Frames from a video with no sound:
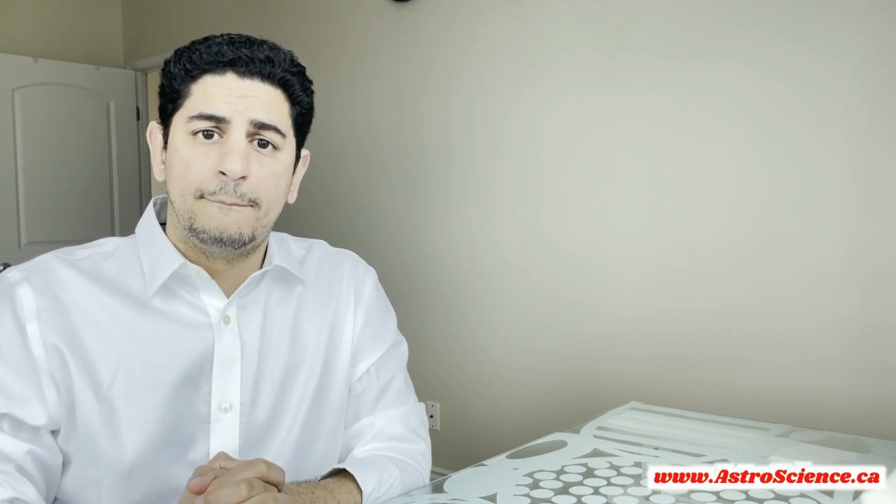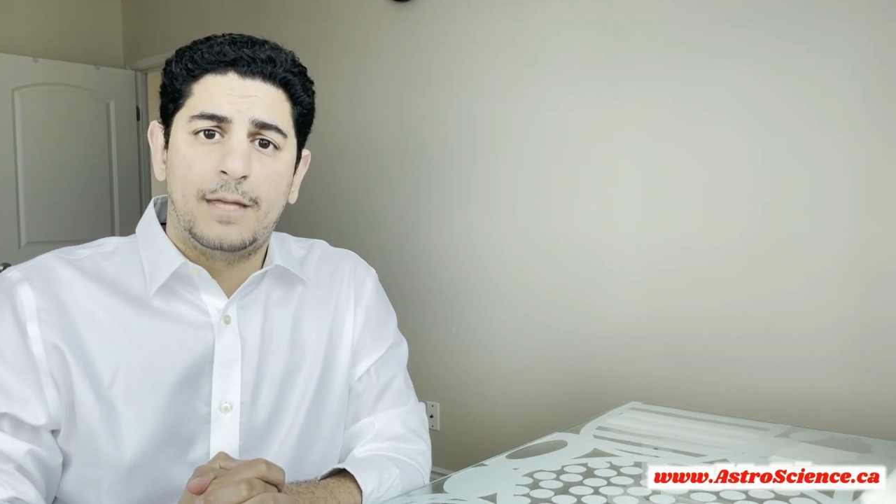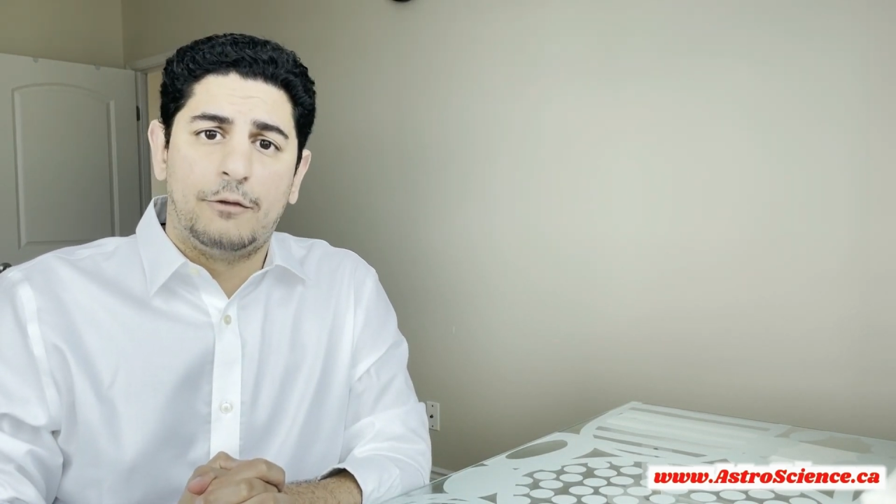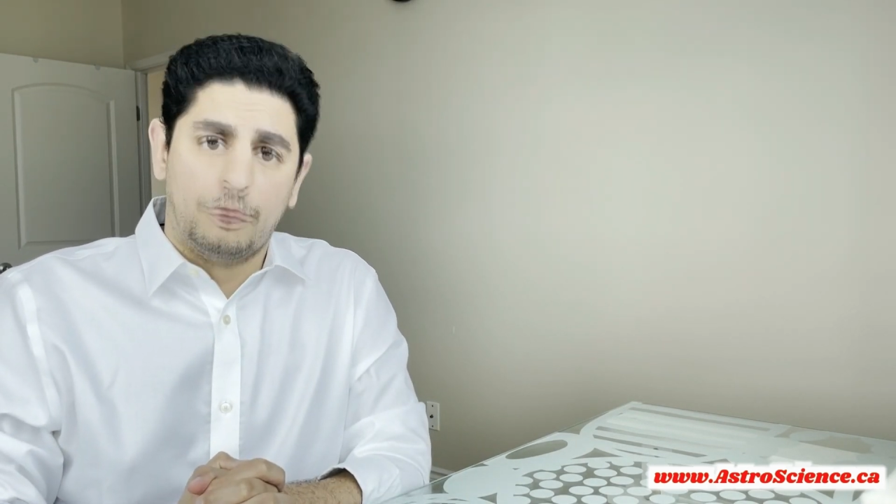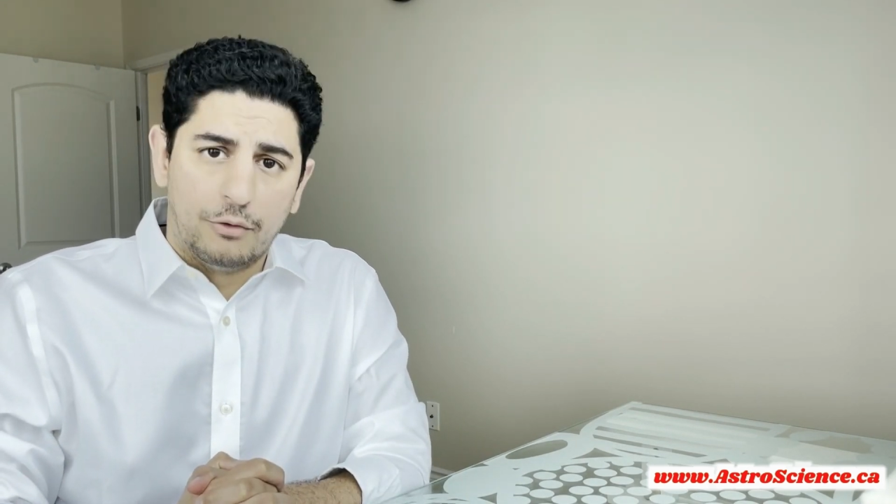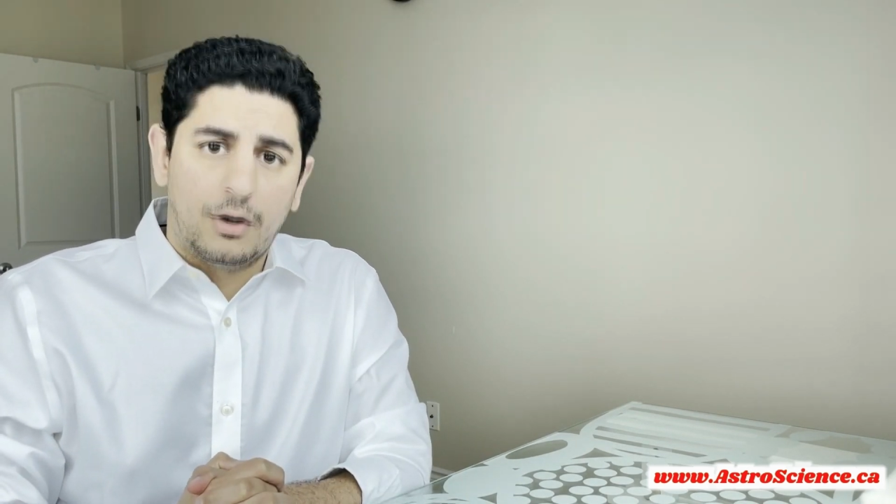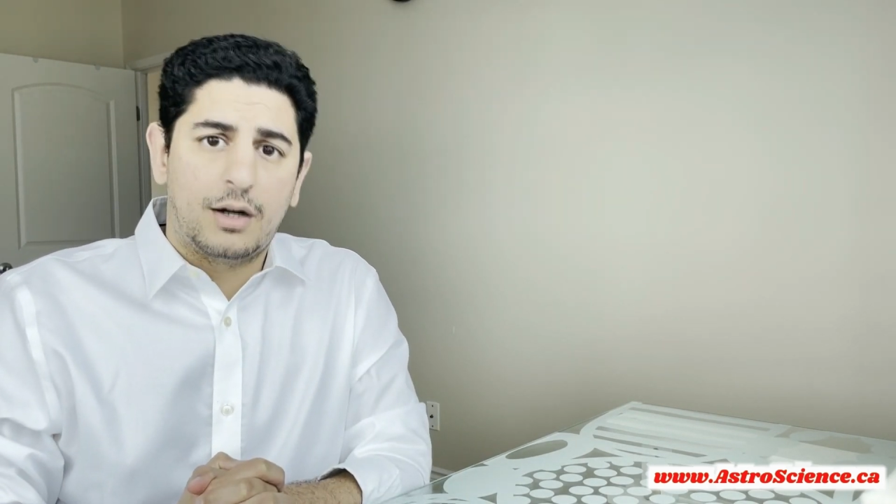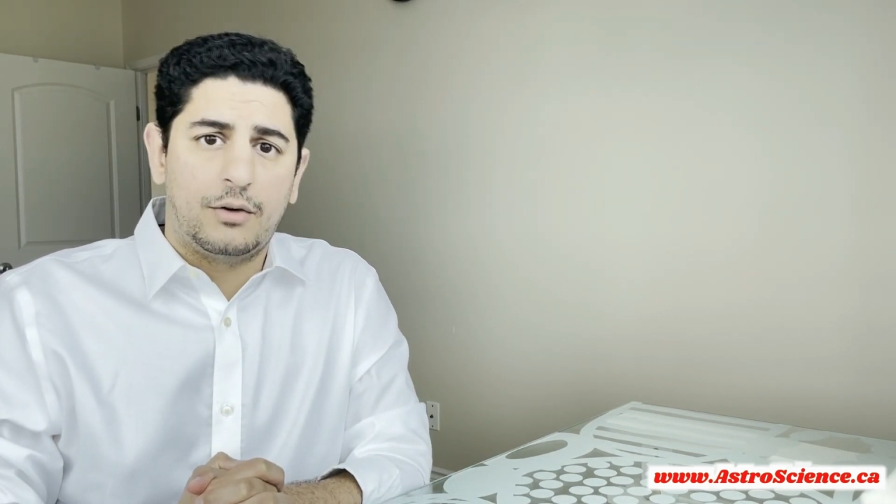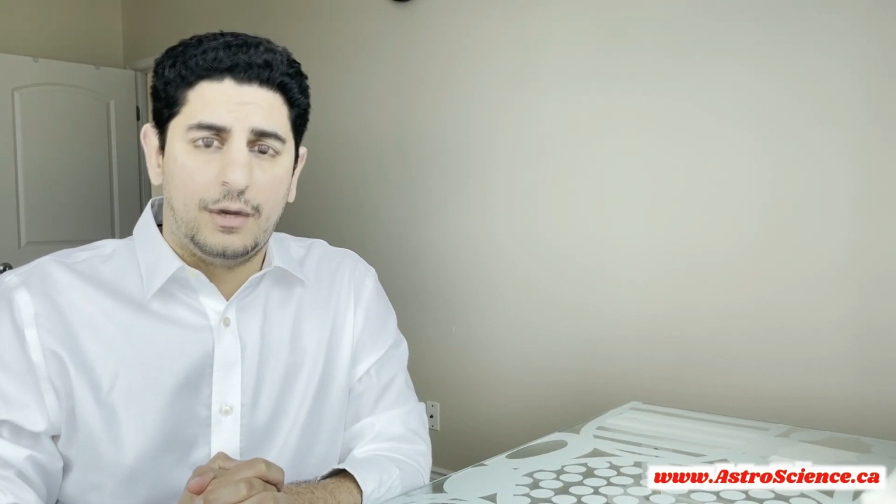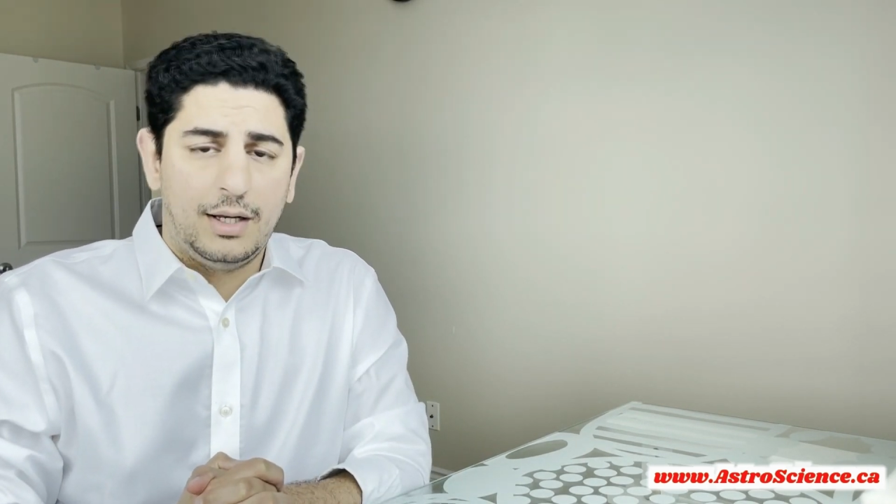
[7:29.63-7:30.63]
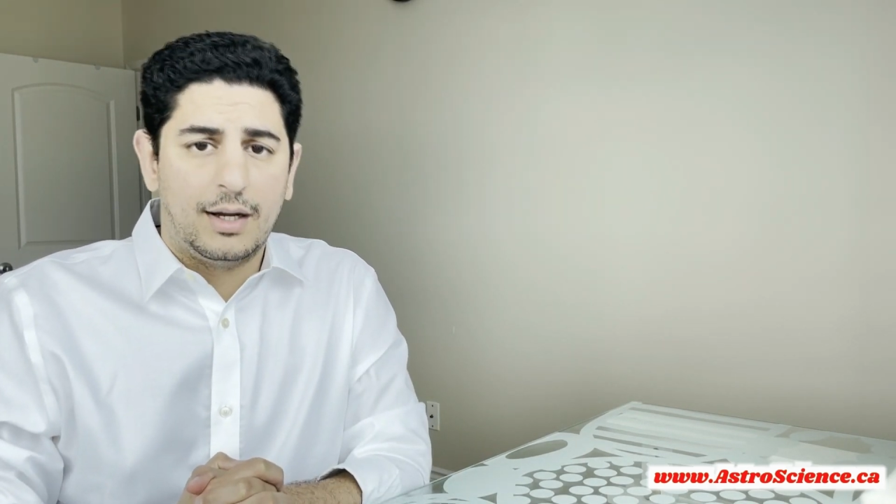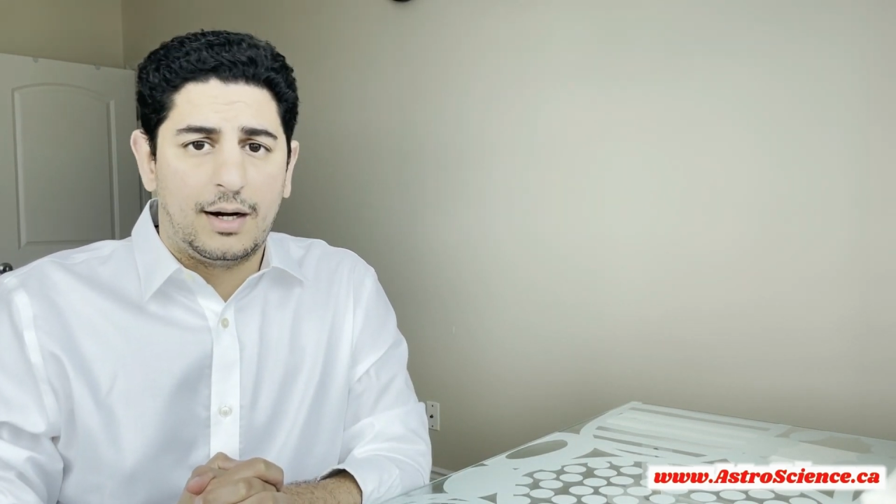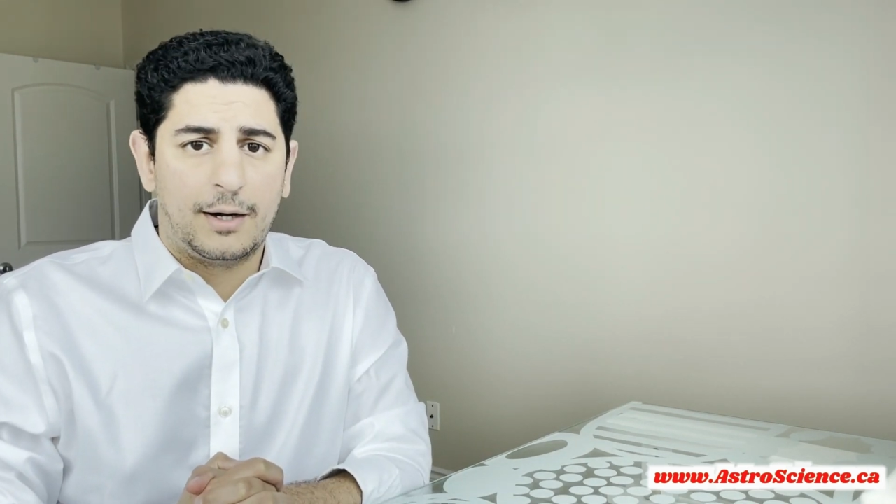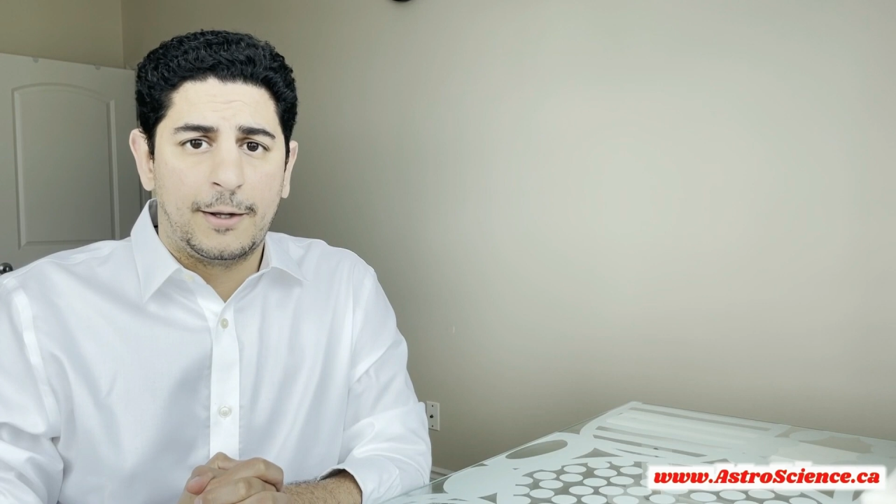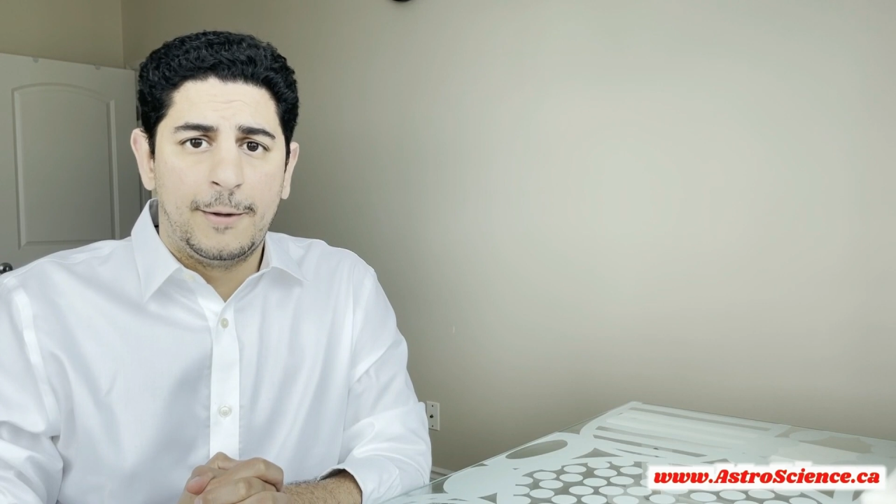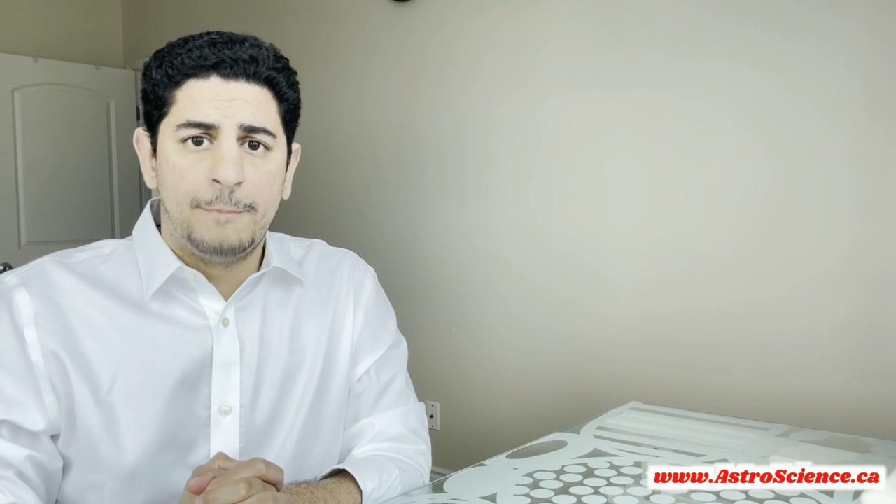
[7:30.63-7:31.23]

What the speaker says: if you work really hard,